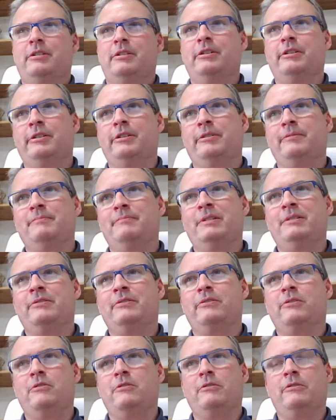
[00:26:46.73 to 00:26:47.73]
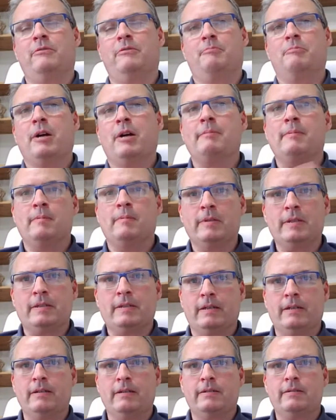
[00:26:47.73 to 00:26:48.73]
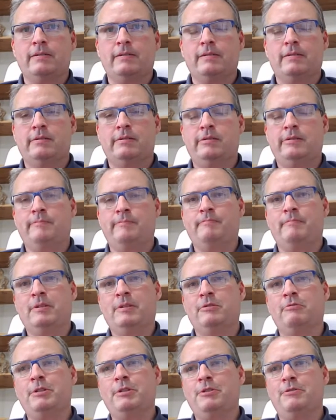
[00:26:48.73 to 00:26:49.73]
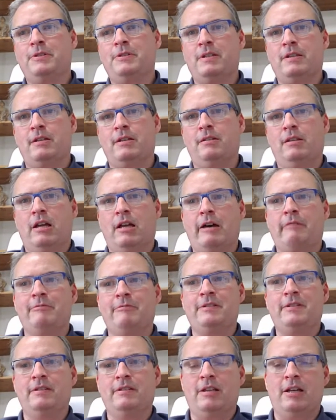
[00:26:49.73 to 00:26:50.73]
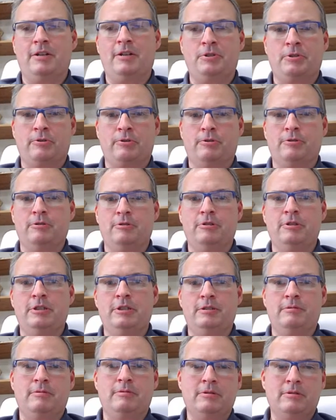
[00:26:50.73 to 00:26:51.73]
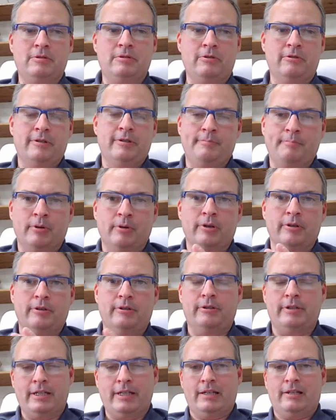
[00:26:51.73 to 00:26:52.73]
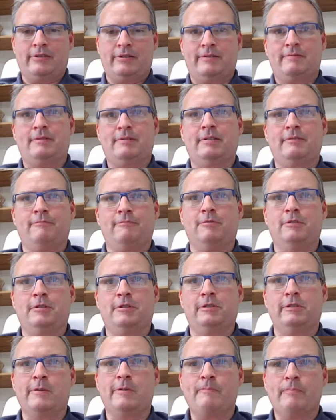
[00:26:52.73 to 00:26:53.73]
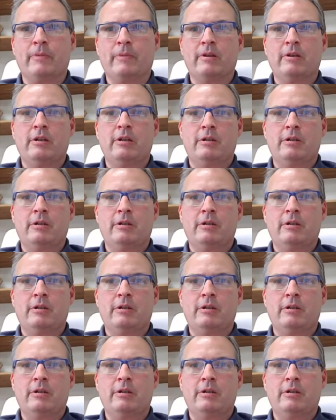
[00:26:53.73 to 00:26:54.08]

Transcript: And so they're probably done. And so we do see that a lot. We see a lot of churn and burn, I guess, unfortunately.